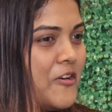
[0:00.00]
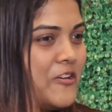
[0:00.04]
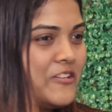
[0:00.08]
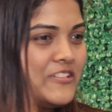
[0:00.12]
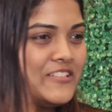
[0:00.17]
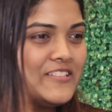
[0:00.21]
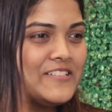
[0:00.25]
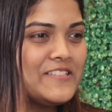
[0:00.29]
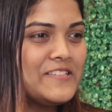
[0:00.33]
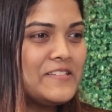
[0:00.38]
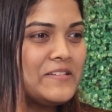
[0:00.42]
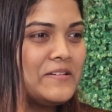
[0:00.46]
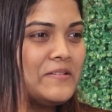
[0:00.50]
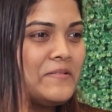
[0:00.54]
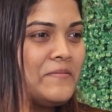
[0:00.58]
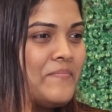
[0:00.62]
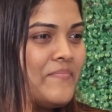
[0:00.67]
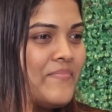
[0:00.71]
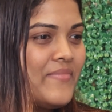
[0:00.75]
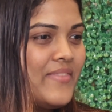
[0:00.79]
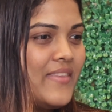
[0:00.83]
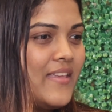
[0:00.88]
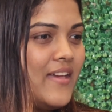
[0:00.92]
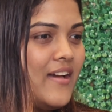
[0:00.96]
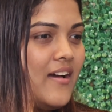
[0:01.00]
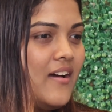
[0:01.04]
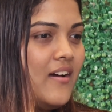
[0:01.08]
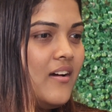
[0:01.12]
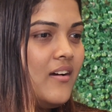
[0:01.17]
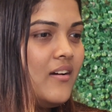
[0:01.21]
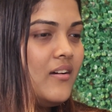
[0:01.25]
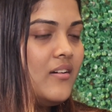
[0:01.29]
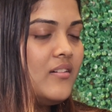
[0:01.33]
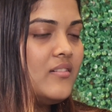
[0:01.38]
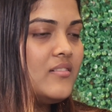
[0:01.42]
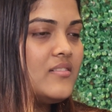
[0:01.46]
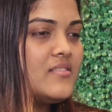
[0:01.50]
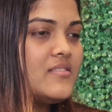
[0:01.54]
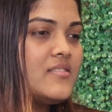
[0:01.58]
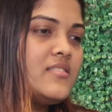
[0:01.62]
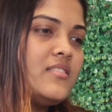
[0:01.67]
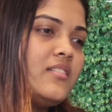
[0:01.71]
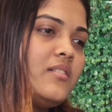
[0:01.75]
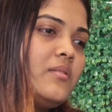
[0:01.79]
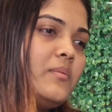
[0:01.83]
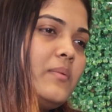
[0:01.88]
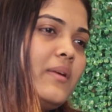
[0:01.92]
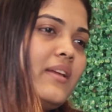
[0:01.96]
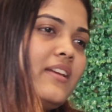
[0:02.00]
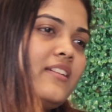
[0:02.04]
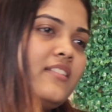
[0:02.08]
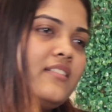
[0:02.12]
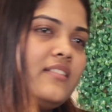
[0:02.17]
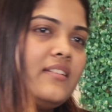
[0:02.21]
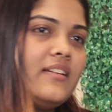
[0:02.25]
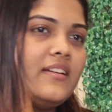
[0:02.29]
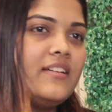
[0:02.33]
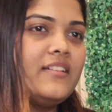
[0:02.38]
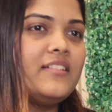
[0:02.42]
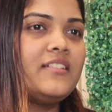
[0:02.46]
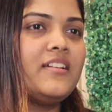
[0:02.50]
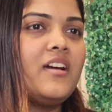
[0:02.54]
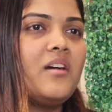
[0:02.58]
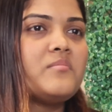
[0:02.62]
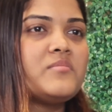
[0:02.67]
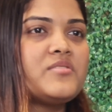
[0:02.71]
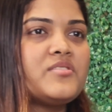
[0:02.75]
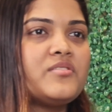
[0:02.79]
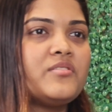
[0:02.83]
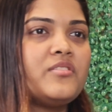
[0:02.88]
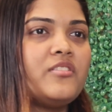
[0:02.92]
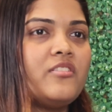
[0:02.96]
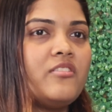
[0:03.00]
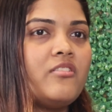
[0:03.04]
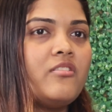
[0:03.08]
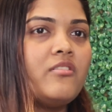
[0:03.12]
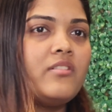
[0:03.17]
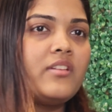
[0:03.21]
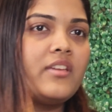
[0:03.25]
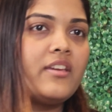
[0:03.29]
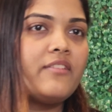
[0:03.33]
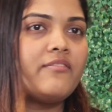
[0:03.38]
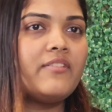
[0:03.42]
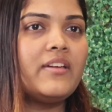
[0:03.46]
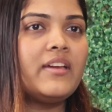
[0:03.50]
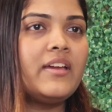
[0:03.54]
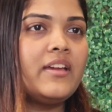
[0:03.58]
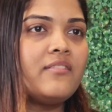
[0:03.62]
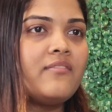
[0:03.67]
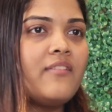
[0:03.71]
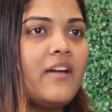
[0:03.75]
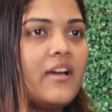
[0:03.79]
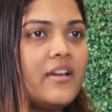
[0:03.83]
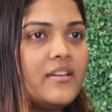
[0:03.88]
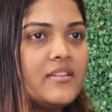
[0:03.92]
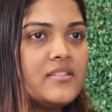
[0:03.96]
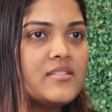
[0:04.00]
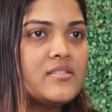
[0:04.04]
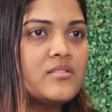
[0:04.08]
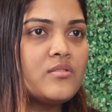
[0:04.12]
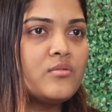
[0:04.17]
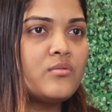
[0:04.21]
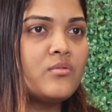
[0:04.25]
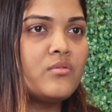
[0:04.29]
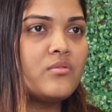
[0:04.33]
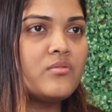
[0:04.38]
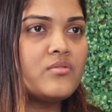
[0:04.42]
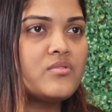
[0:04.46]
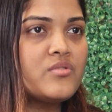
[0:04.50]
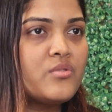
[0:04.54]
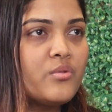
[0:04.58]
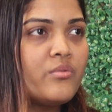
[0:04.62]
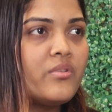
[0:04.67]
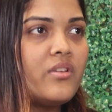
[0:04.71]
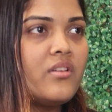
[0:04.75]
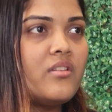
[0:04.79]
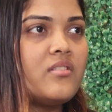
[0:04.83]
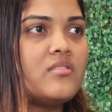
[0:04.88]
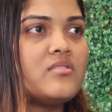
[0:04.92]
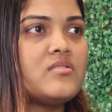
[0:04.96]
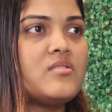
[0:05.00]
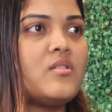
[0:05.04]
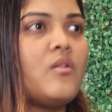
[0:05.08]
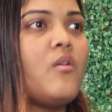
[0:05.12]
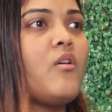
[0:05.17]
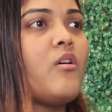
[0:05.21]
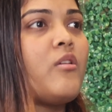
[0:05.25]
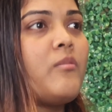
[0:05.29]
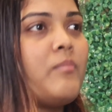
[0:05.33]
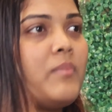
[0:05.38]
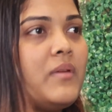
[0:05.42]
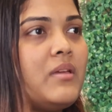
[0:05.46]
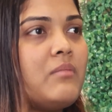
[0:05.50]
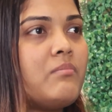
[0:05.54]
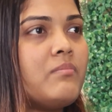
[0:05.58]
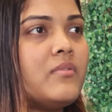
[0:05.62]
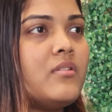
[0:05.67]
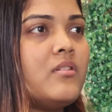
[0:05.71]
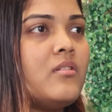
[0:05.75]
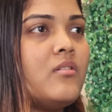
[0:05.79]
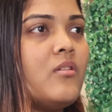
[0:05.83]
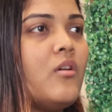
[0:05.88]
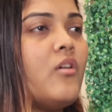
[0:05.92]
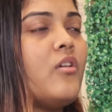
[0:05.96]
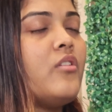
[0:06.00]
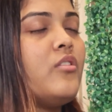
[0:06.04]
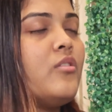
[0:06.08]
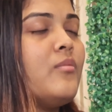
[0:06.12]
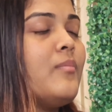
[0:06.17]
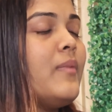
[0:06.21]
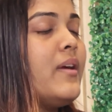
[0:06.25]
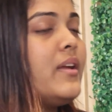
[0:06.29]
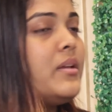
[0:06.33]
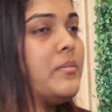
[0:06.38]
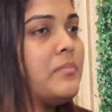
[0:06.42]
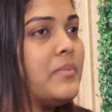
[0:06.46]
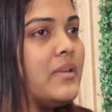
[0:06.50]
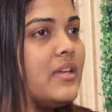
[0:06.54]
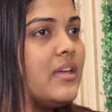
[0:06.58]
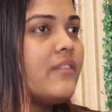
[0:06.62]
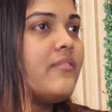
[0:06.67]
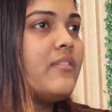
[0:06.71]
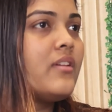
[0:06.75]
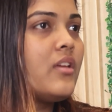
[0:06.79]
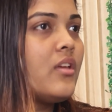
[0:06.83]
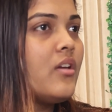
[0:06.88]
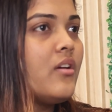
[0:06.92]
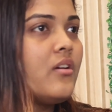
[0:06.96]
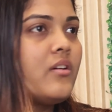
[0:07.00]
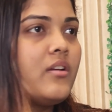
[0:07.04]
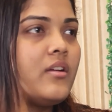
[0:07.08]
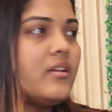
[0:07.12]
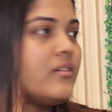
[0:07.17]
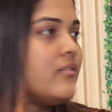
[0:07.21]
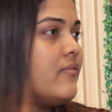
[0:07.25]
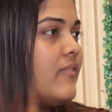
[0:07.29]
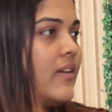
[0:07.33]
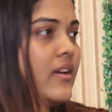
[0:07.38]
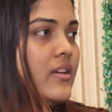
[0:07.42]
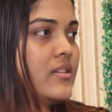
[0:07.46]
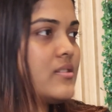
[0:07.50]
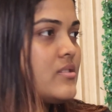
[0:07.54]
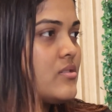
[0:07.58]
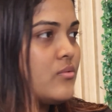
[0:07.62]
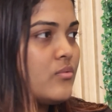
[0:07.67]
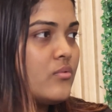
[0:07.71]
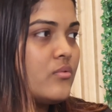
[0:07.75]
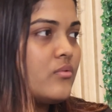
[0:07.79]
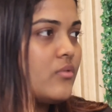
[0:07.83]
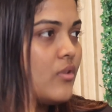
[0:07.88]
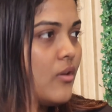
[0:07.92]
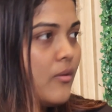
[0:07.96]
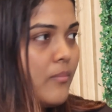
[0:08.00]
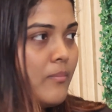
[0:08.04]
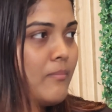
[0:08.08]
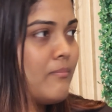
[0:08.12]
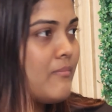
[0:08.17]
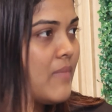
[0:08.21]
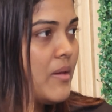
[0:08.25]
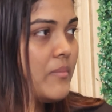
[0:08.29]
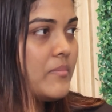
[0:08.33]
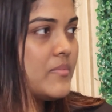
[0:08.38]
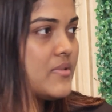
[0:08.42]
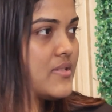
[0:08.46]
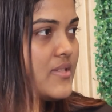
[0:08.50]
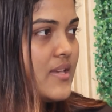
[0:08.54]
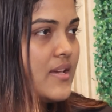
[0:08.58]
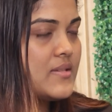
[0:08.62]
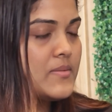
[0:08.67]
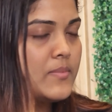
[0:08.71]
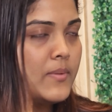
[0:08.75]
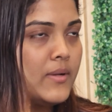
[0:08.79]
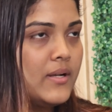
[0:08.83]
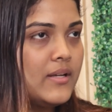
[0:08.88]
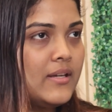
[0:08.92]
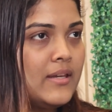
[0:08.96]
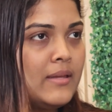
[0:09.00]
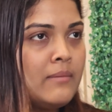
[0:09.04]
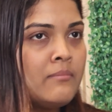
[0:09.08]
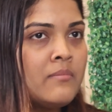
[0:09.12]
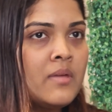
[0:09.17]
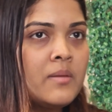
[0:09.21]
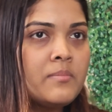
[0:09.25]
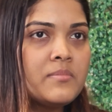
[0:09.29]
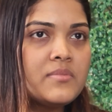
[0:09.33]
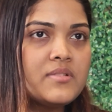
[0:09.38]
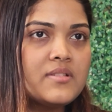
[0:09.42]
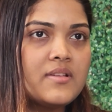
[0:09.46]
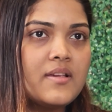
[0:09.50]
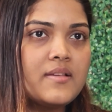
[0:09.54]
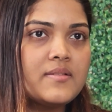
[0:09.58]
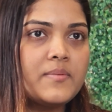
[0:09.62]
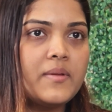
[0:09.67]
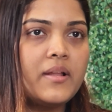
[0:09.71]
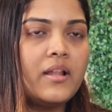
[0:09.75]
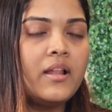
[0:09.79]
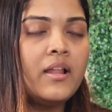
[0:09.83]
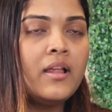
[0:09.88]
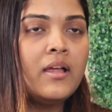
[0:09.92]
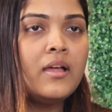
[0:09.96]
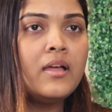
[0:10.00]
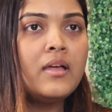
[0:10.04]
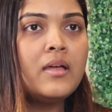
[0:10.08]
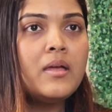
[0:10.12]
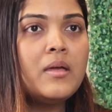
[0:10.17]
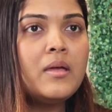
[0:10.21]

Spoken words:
Got it, sir. So when it comes to, giving advice to students or people, or you might be giving your advice to your members as well, team members as well.